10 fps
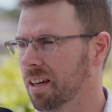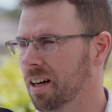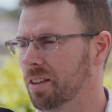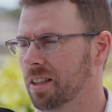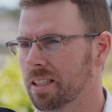
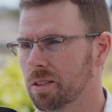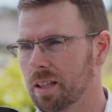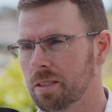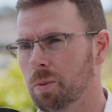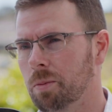I think
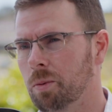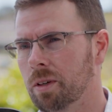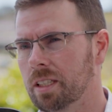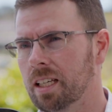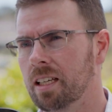that's probably
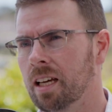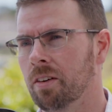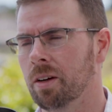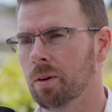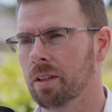one key
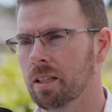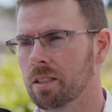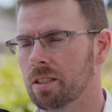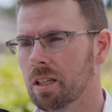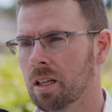area where
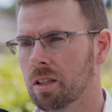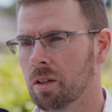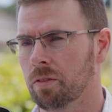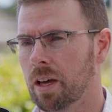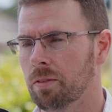there's a lot
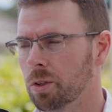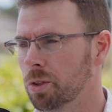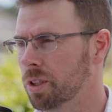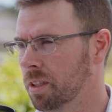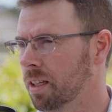of
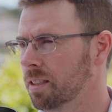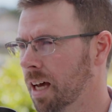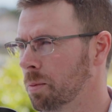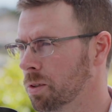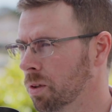evolution that needs to
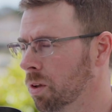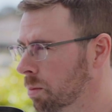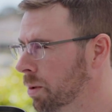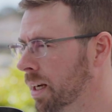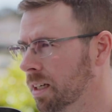happen to a lot
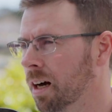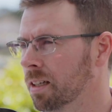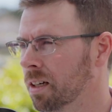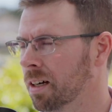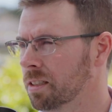of brand
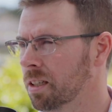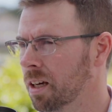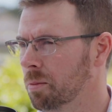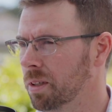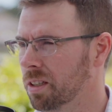guidelines,
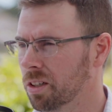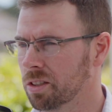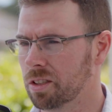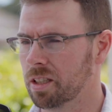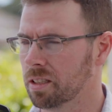
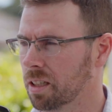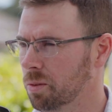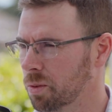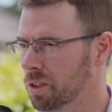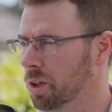because things like
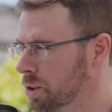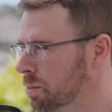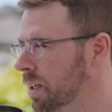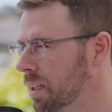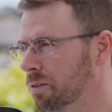with social
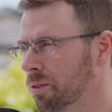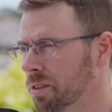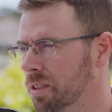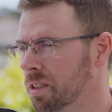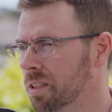media, for
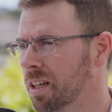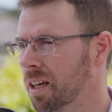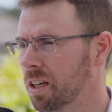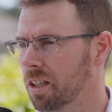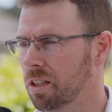instance,
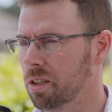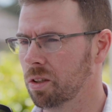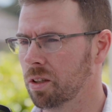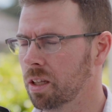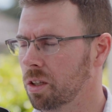
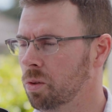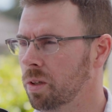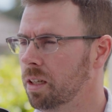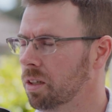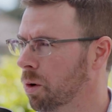you
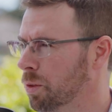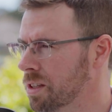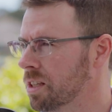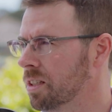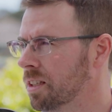need
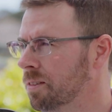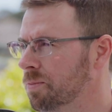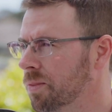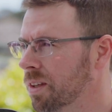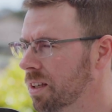authenticity.
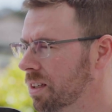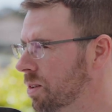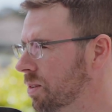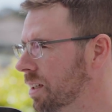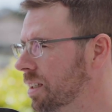
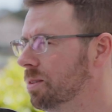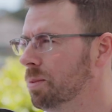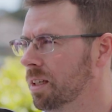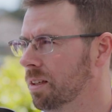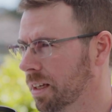You need to
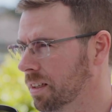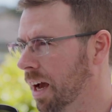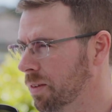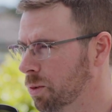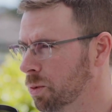be like
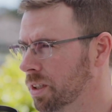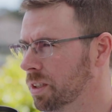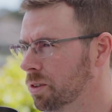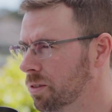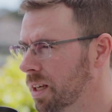having really
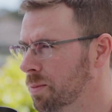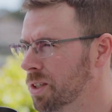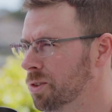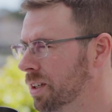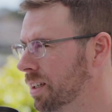good
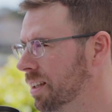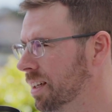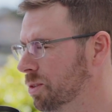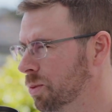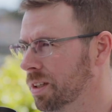imagery
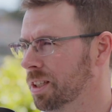that's really